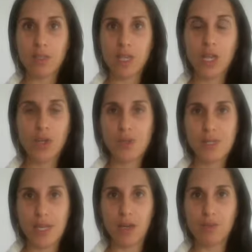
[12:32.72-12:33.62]
in
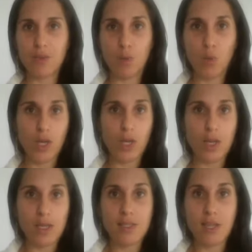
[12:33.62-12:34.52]
yourself and what
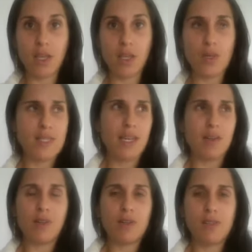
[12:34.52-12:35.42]
it is that you, it's not
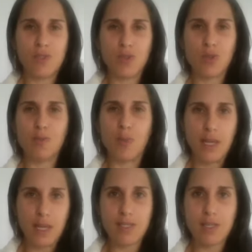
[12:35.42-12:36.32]
even deserved,
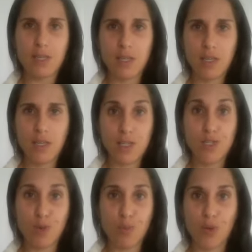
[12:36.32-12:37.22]
but
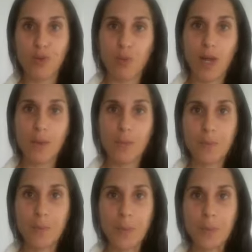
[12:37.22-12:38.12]
is your birthright.
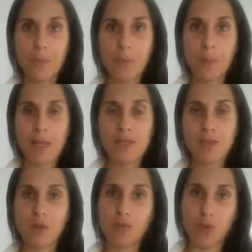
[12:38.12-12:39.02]

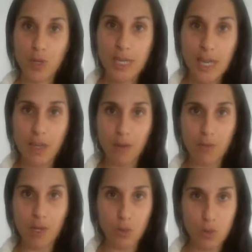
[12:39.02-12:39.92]
So in
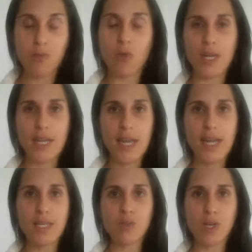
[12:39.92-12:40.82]
those 40
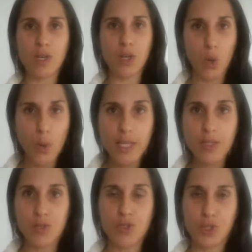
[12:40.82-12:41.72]
days, we are going
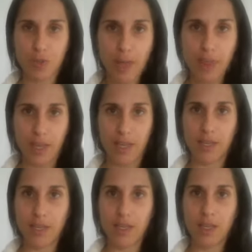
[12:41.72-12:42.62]
to strengthen
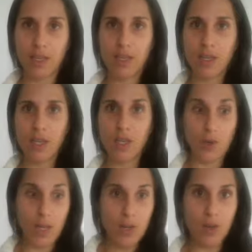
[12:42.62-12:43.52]
your
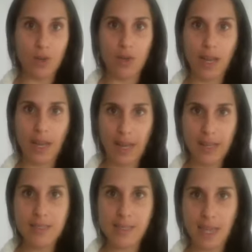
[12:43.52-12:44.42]
inner
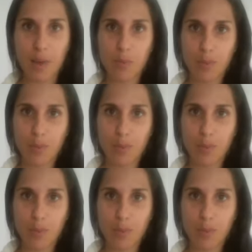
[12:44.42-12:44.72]
landscape